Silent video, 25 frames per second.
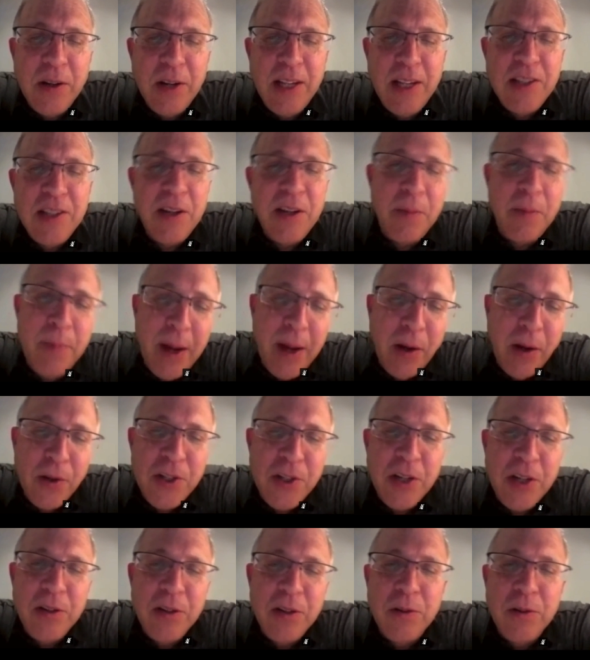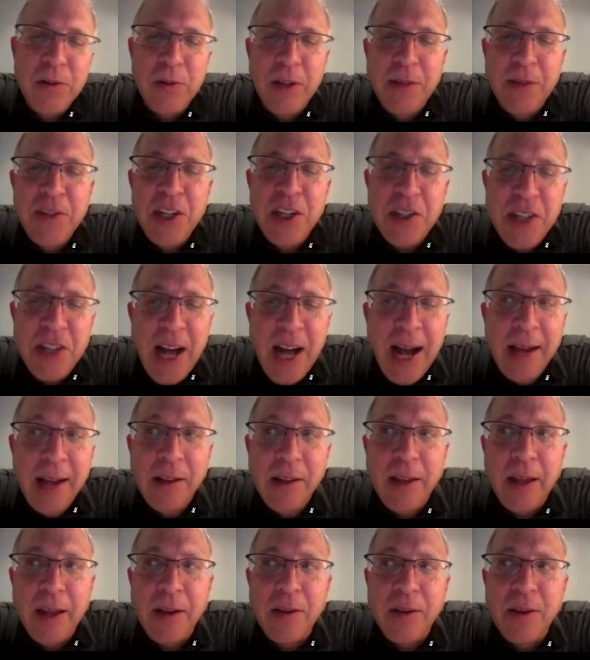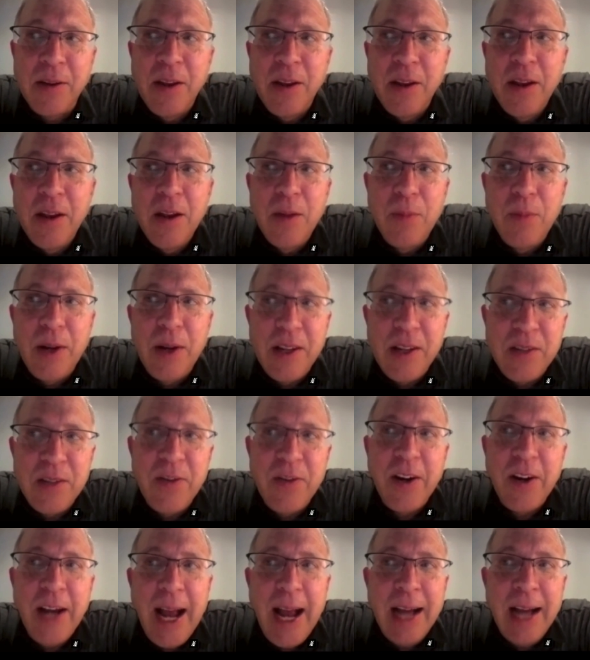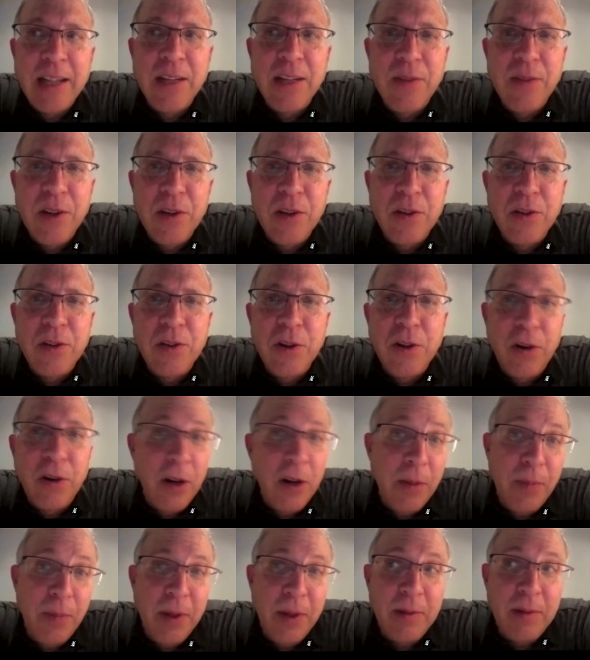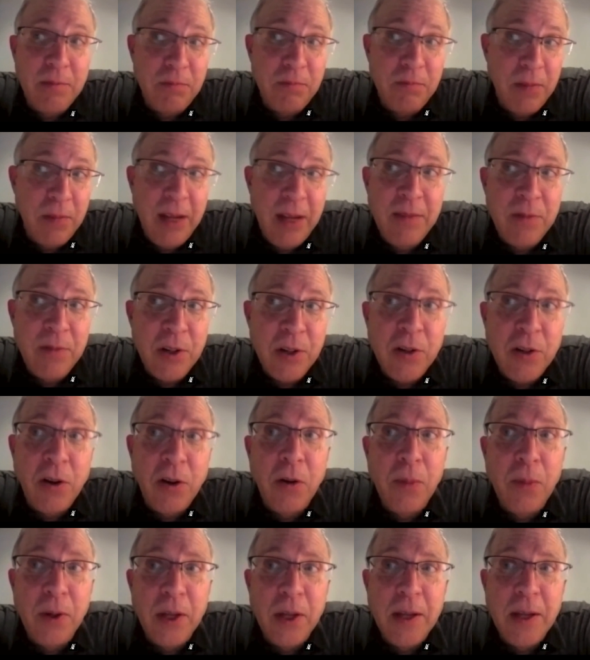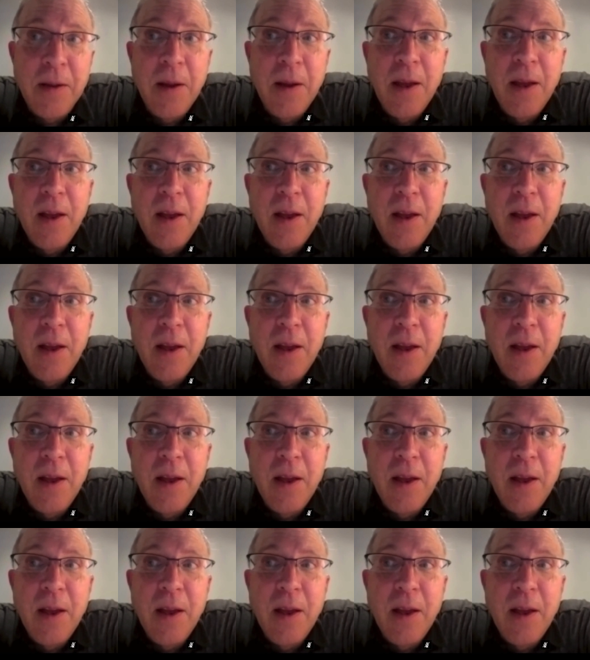He's a Belgian who lives in Thailand, but is very active in Europe and even globally.